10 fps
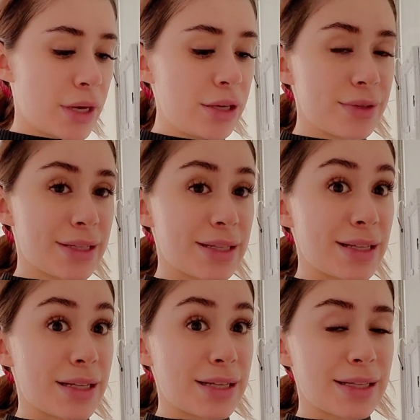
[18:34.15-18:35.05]
I use
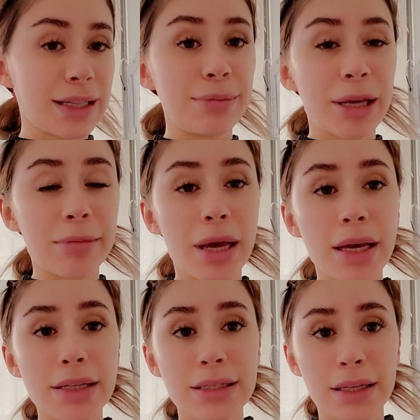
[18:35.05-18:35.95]
this as a sleeping
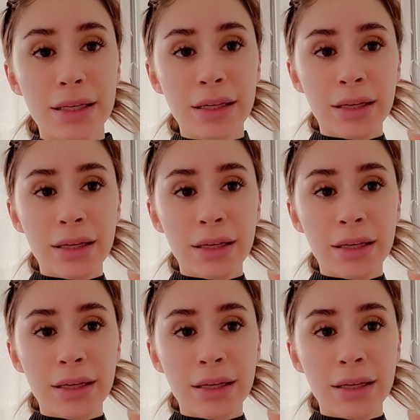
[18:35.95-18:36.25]
mask